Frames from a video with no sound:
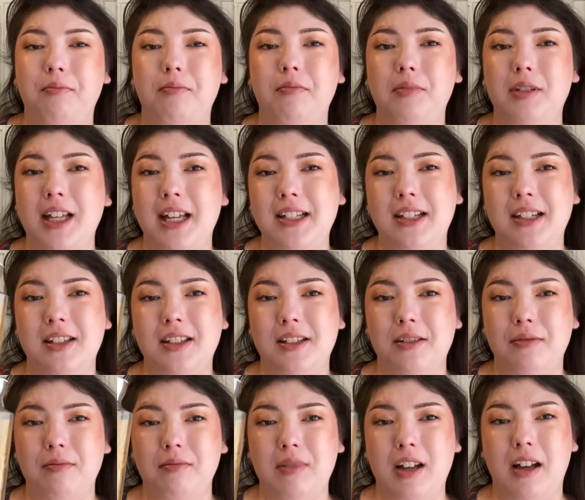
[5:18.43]
Pleasant
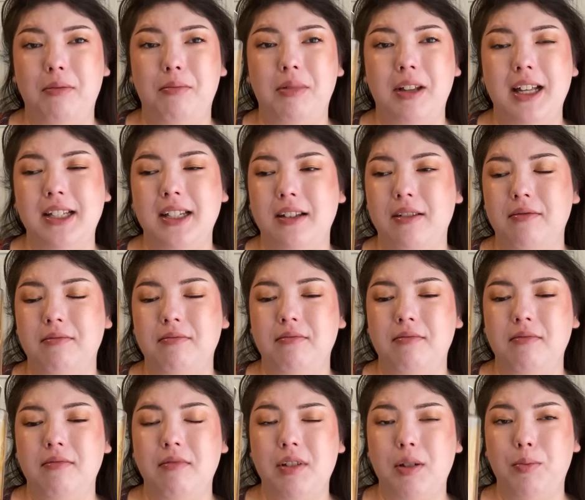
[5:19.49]

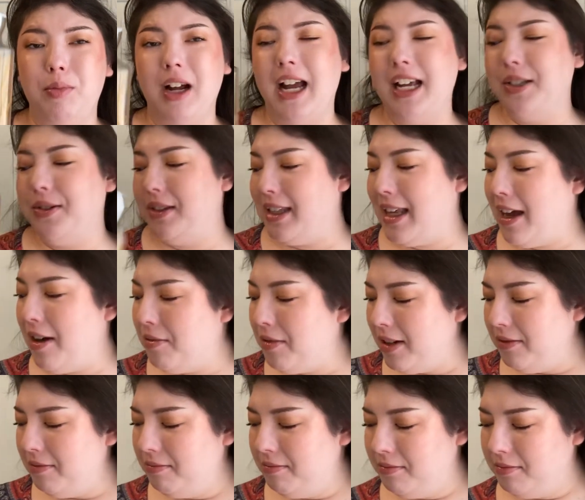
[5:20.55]
surprise with that one.